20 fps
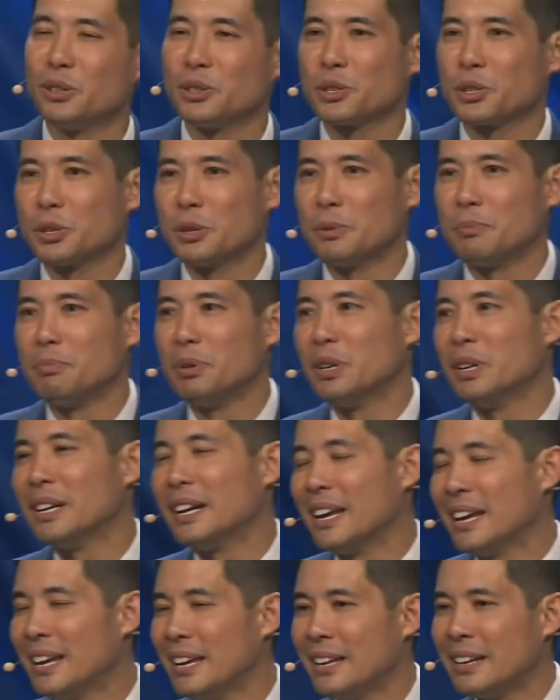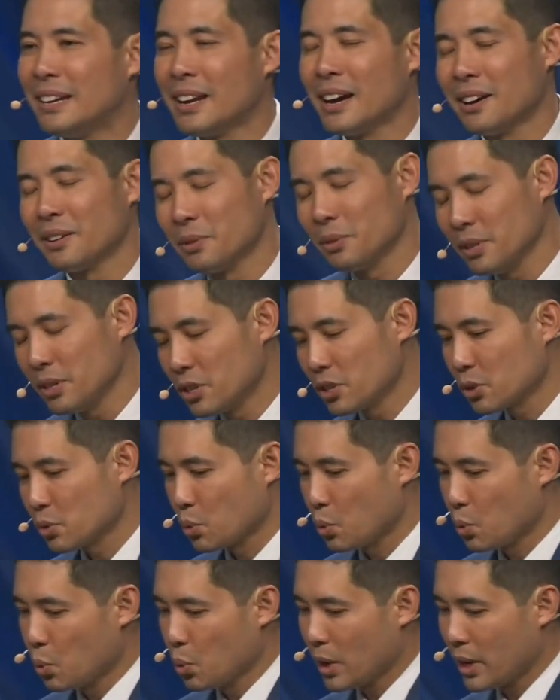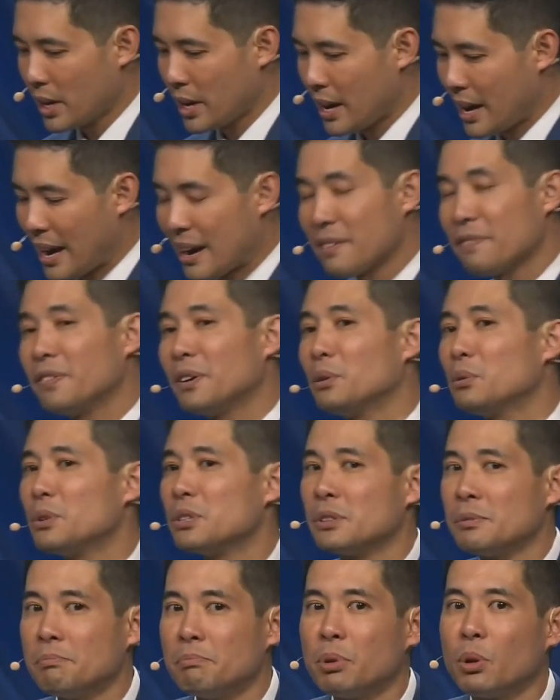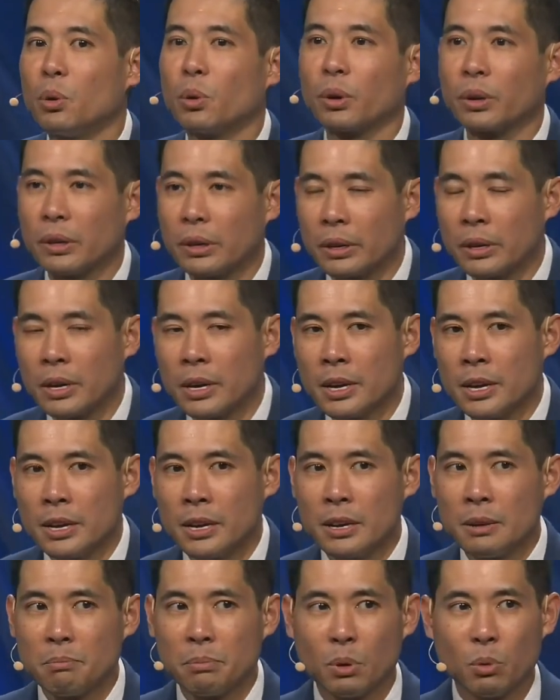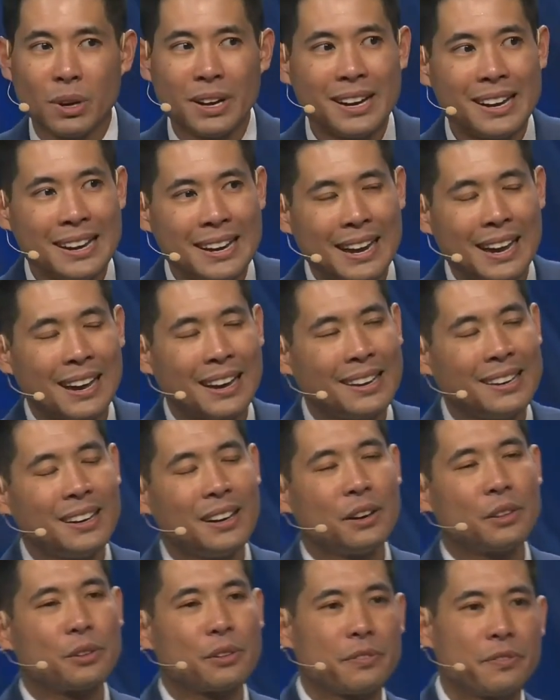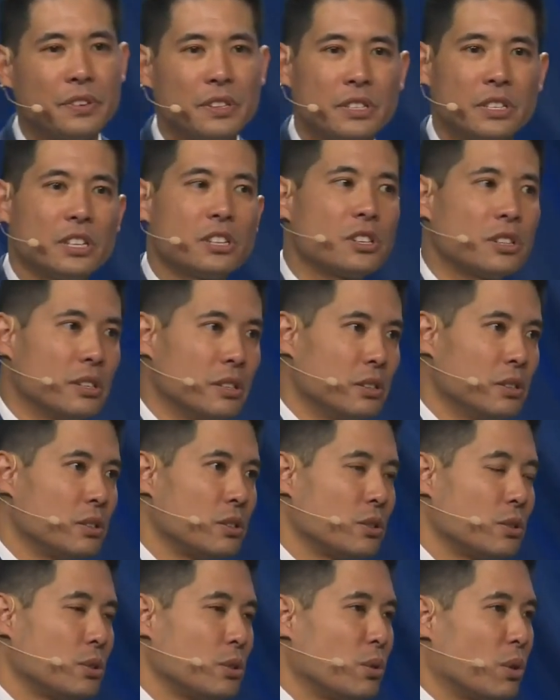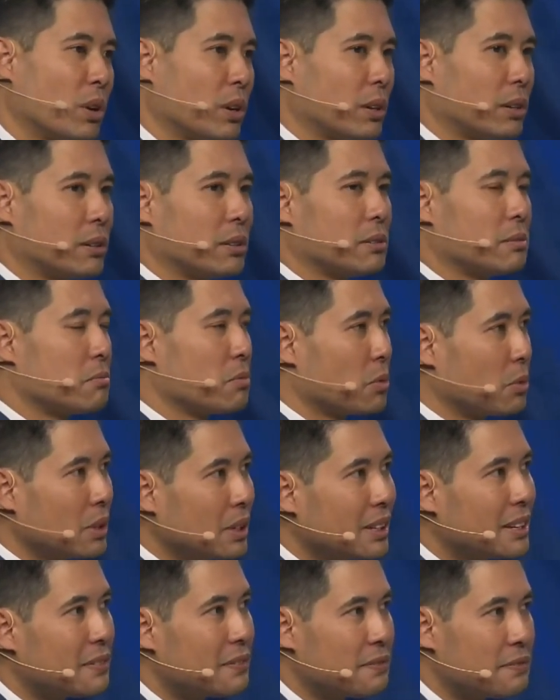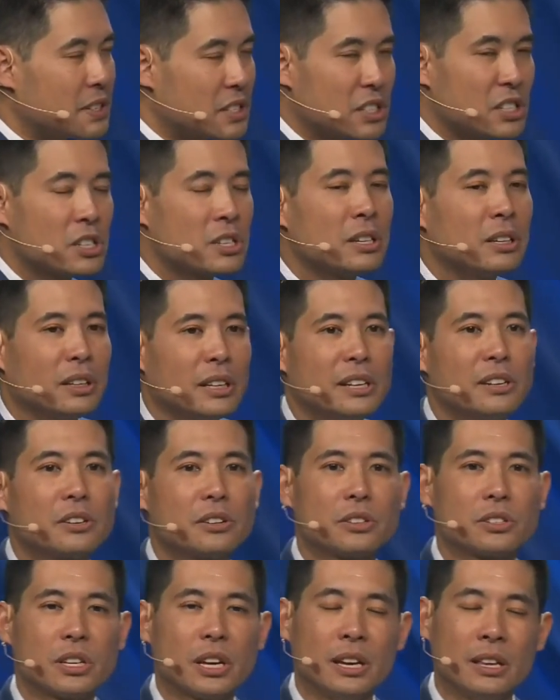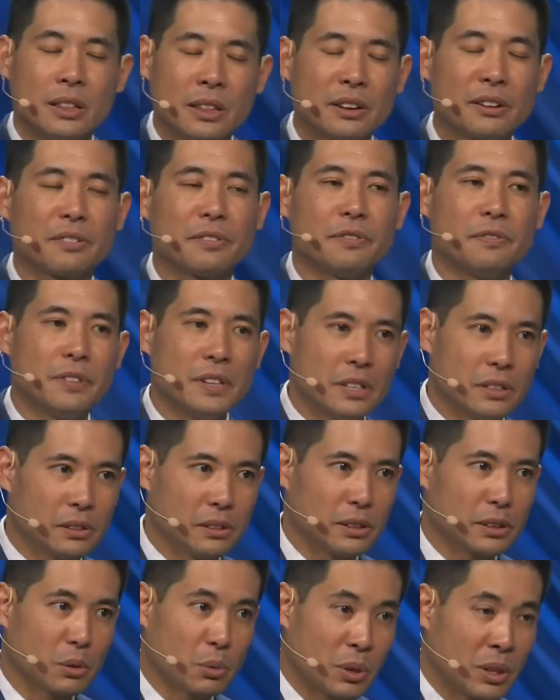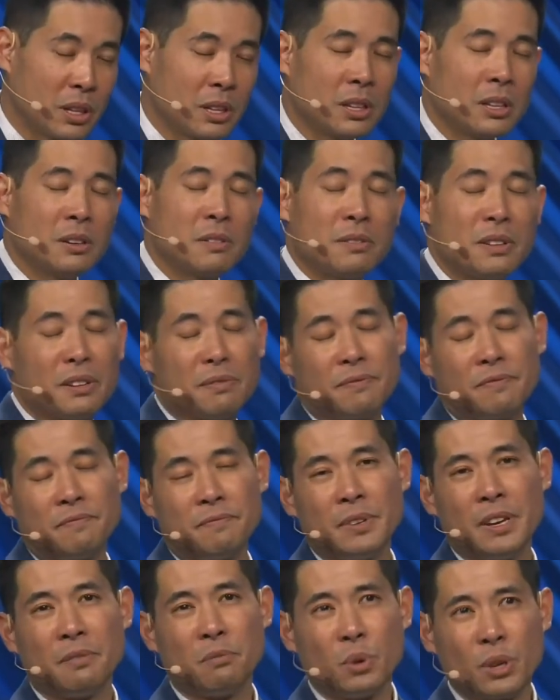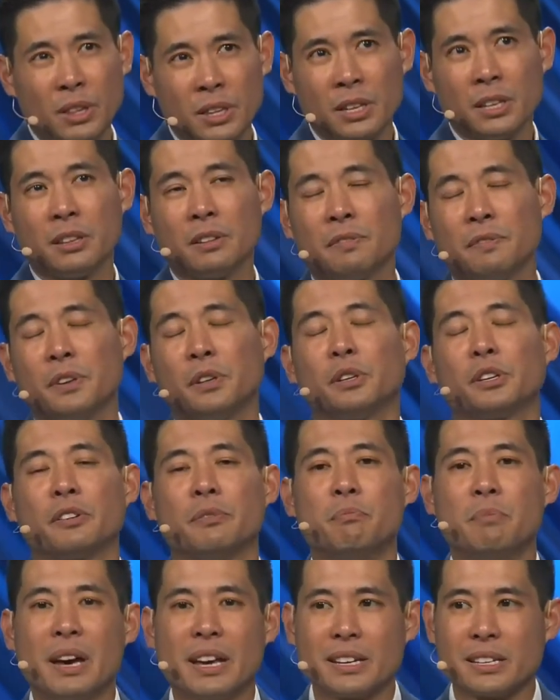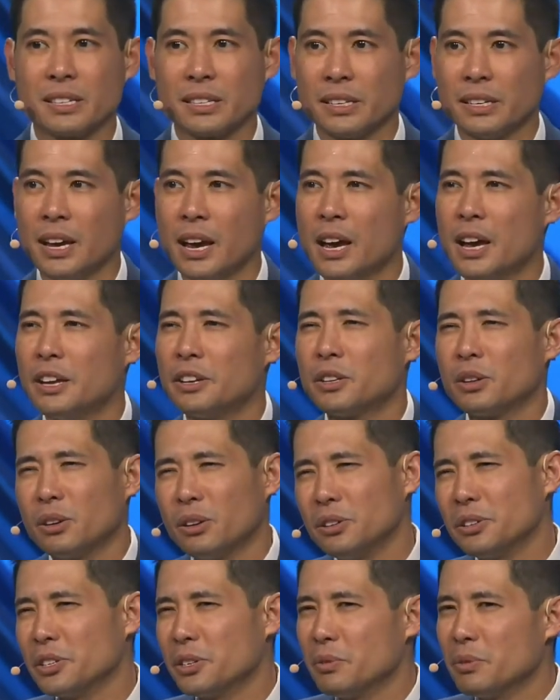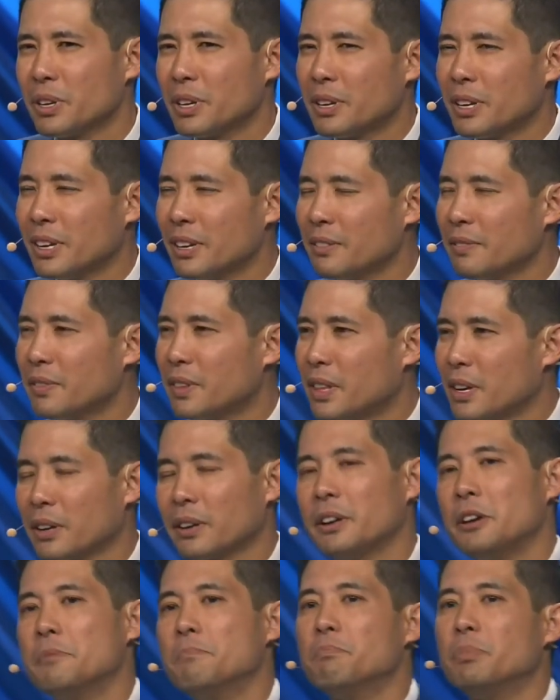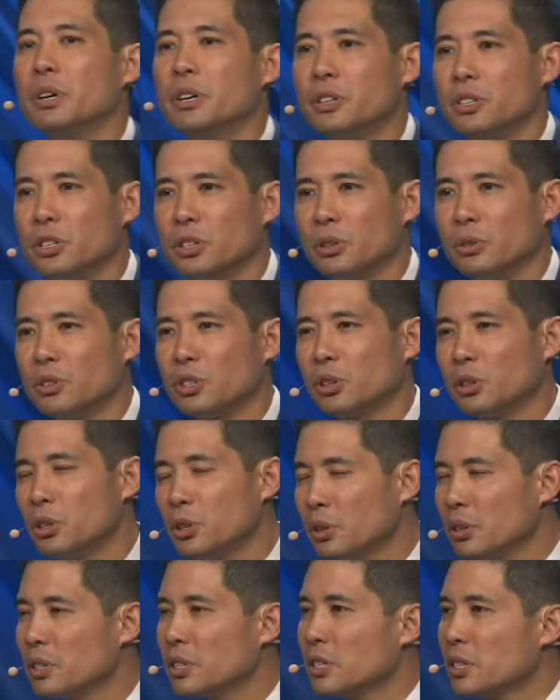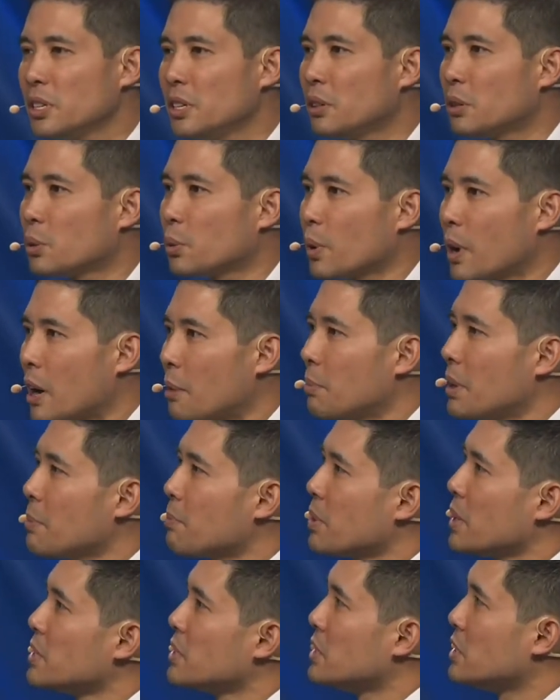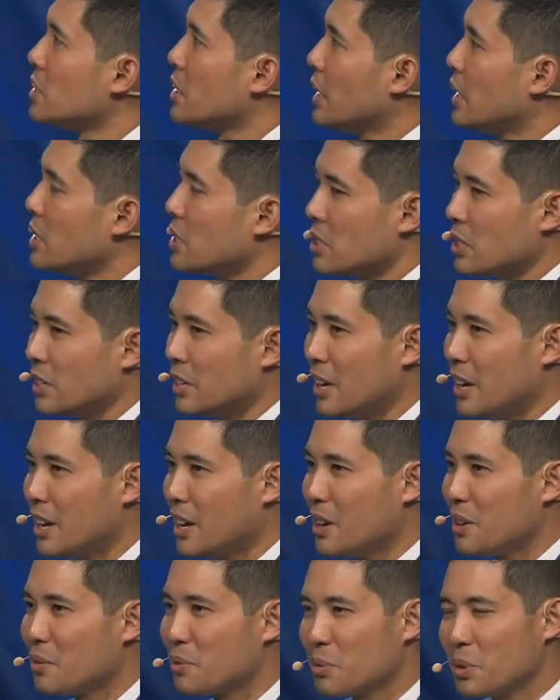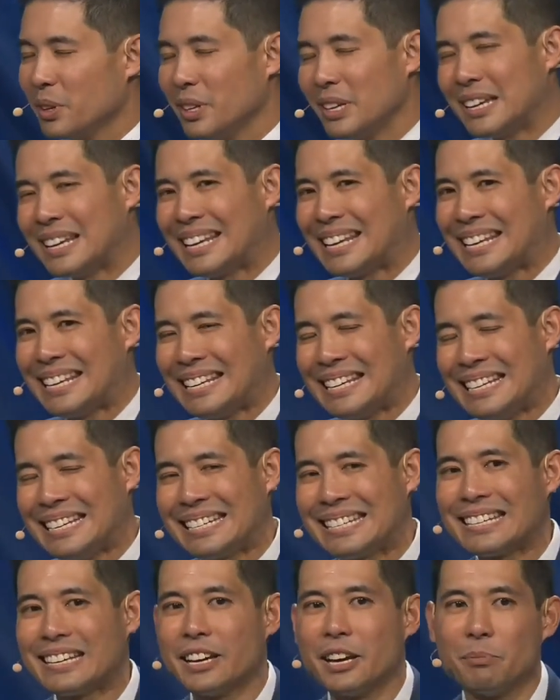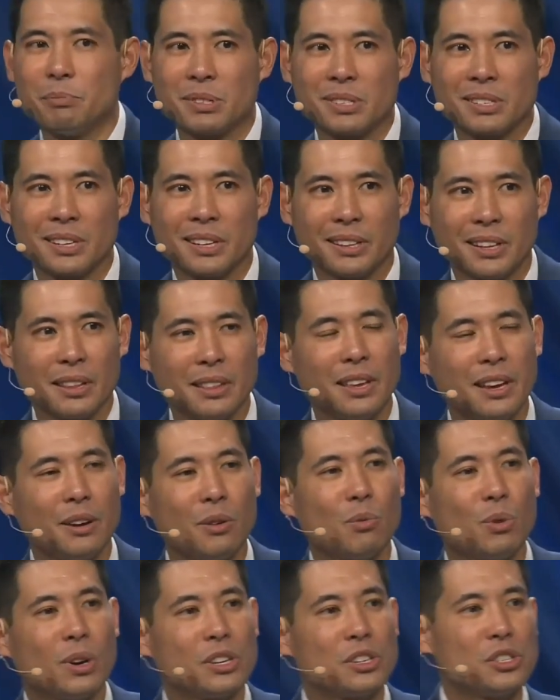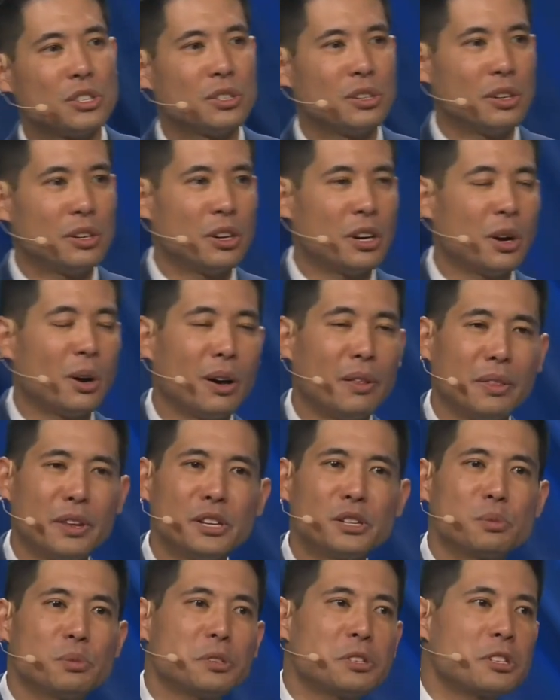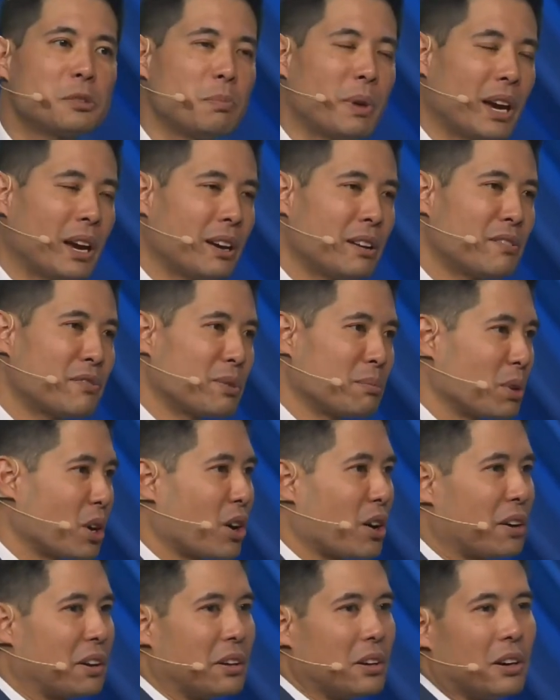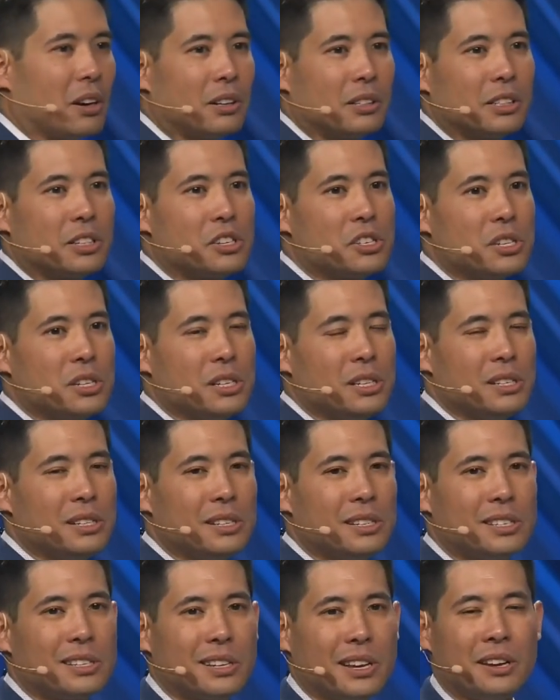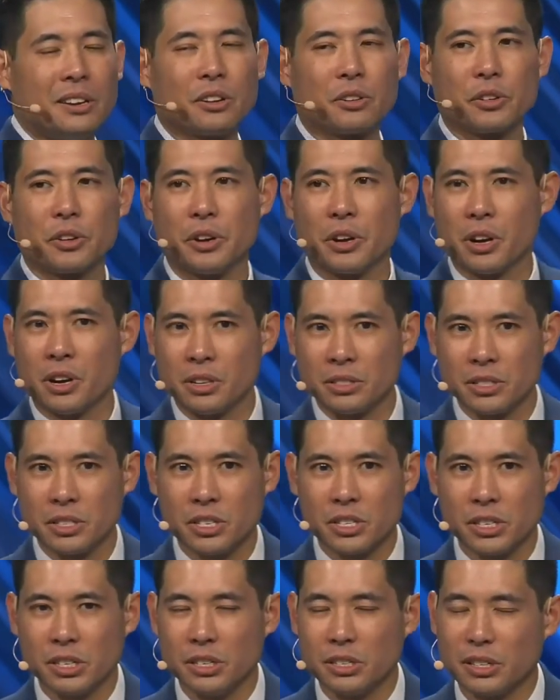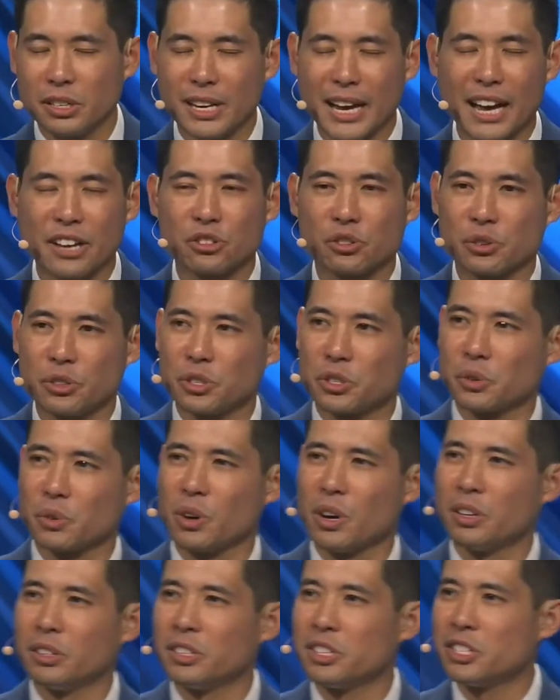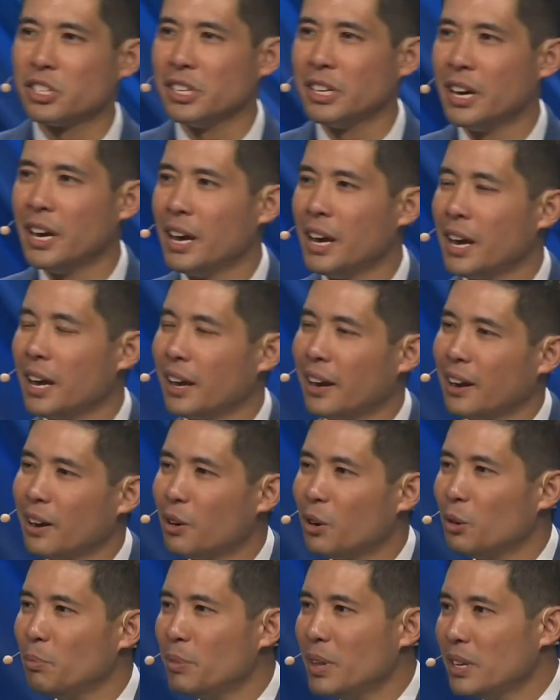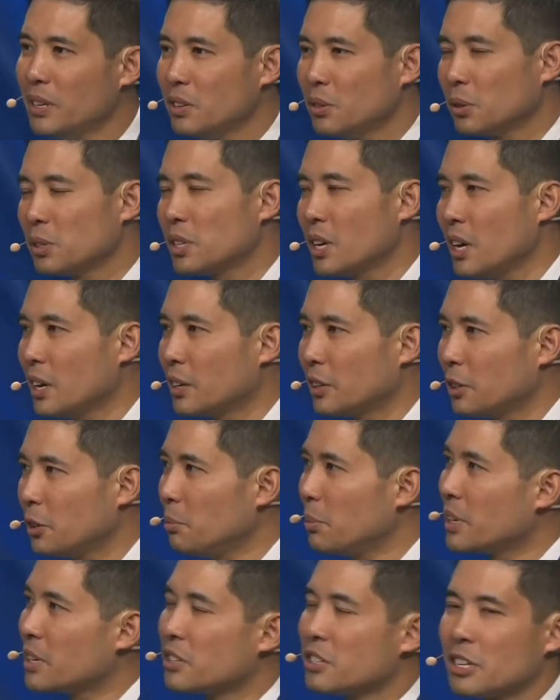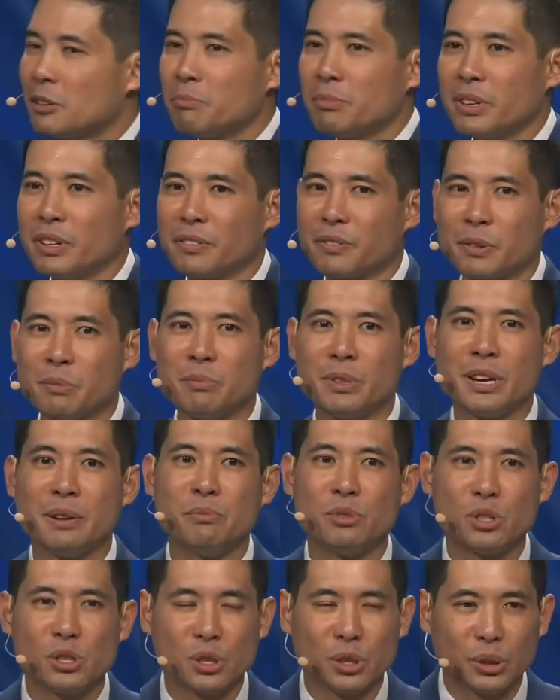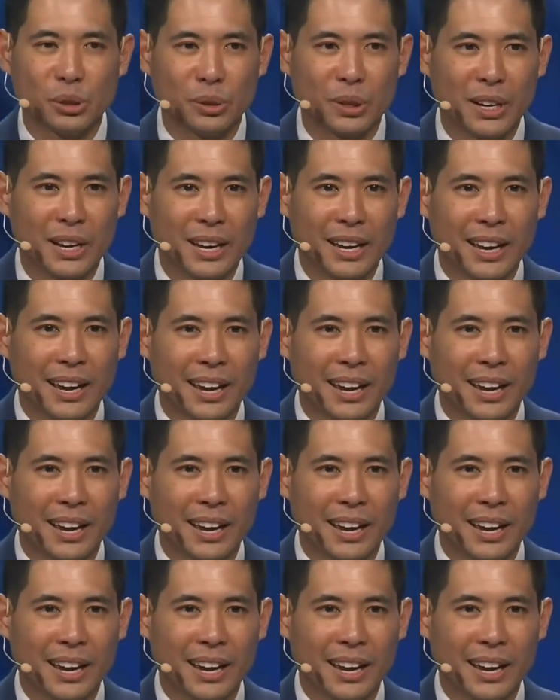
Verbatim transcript: also put in not only just what I felt was important, but what nine other physicians who are really physician leaders in their field within the within the field of medicine to also give their input to. So you'll see throughout my presentation really key tips that they want you to know. And this will span from cardiology to endocrinology to gastroenterology. And I hope that you'll take a little bit of something from them too,